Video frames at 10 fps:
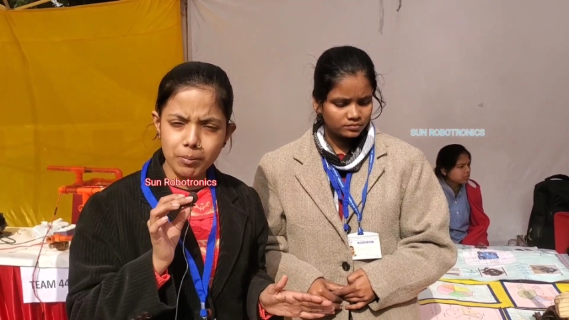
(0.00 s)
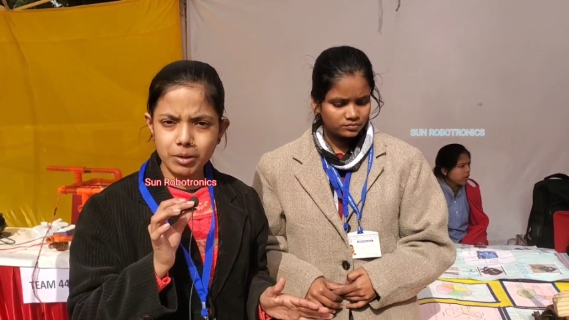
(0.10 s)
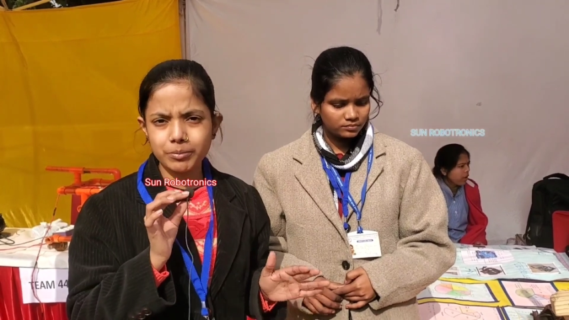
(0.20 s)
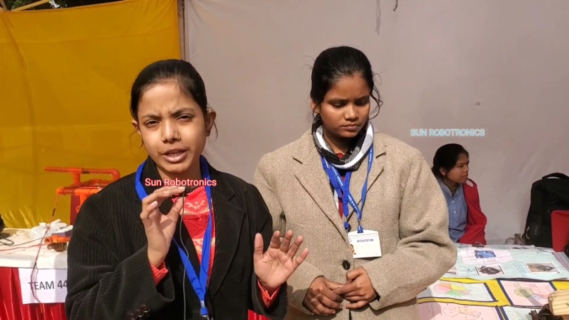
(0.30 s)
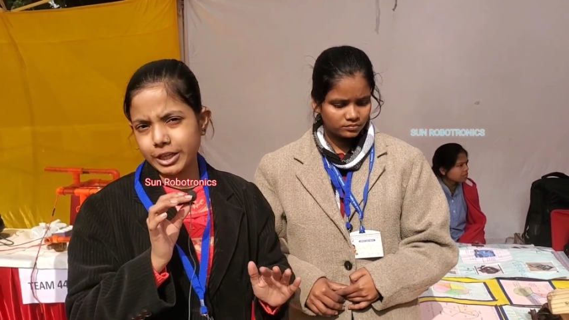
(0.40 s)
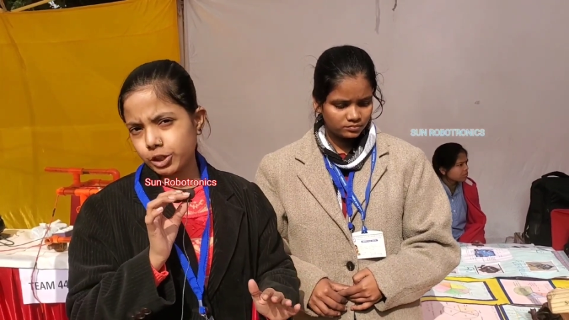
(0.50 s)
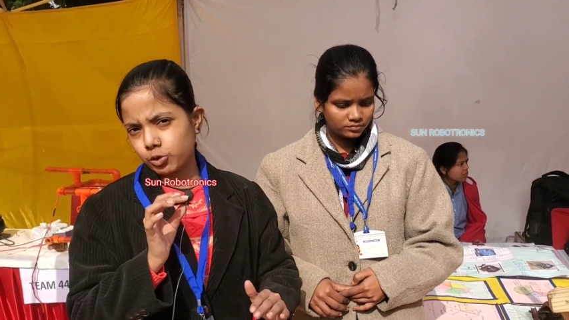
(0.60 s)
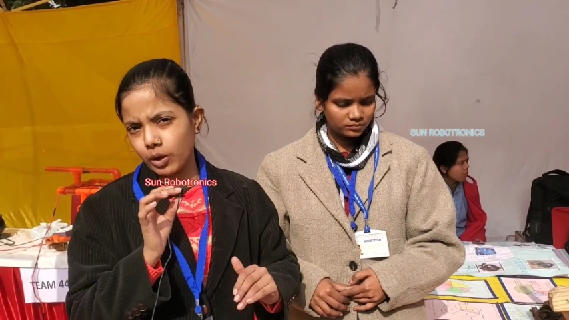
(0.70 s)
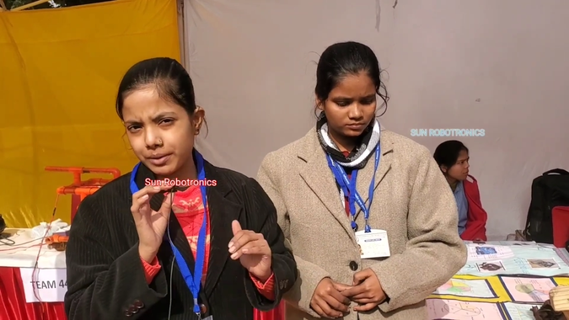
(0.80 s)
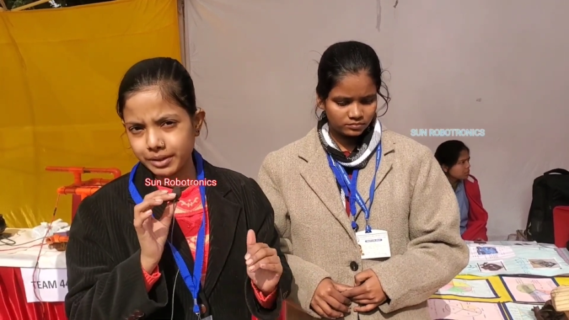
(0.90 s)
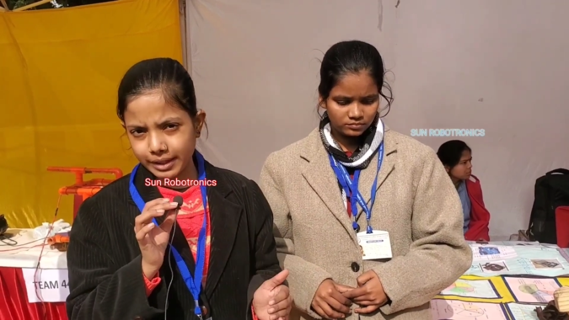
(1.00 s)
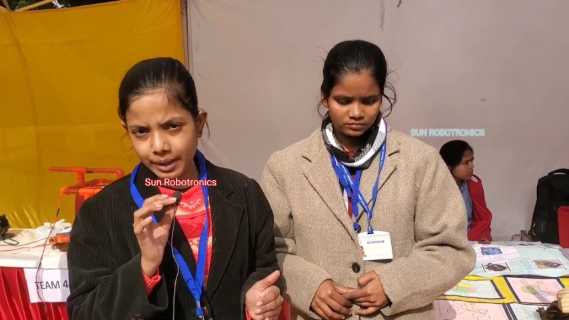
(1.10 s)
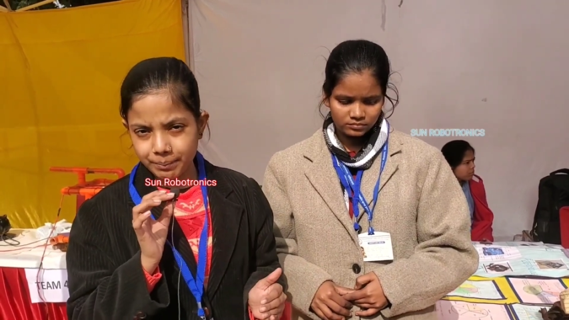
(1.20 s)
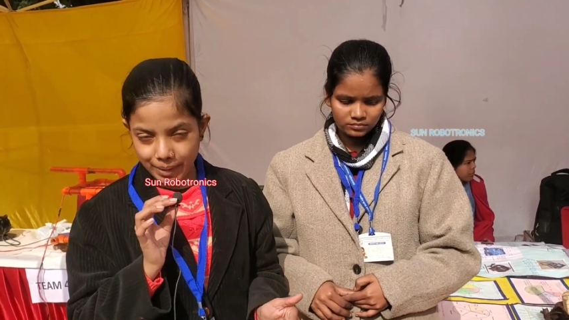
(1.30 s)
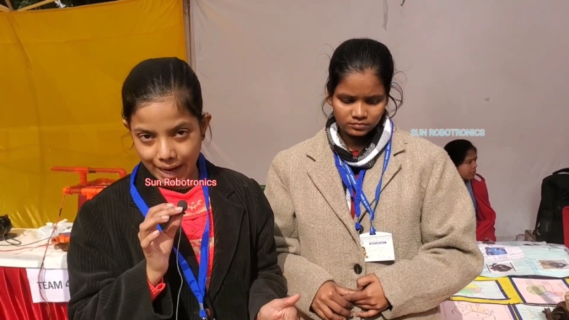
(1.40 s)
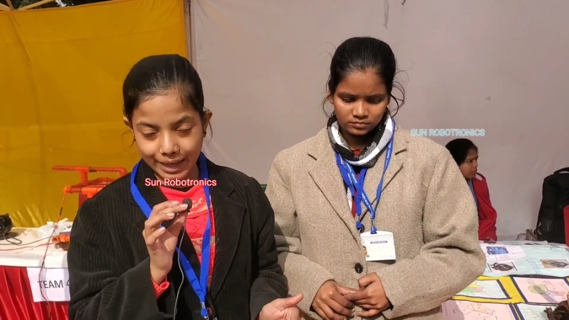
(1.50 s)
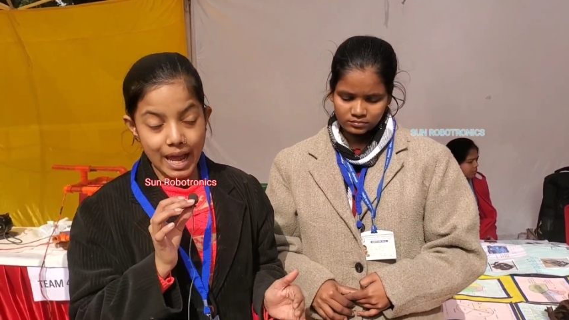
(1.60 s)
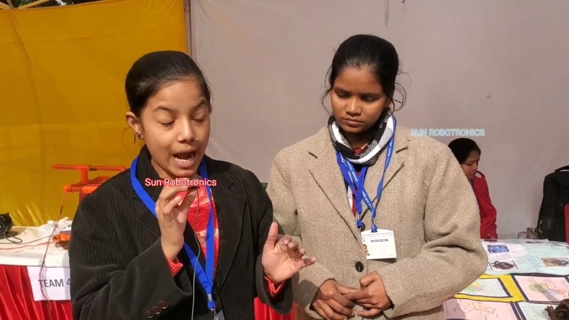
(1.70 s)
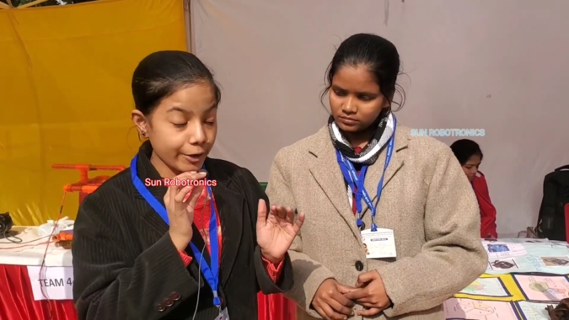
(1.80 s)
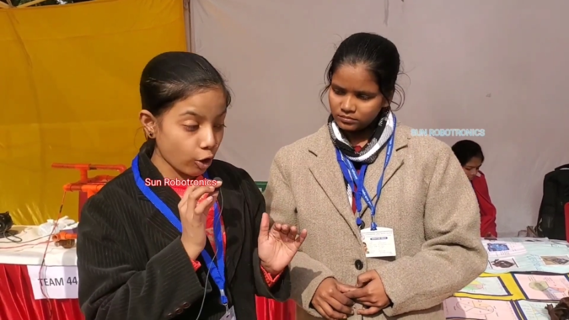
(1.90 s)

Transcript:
Speaker 1: problems related to their back.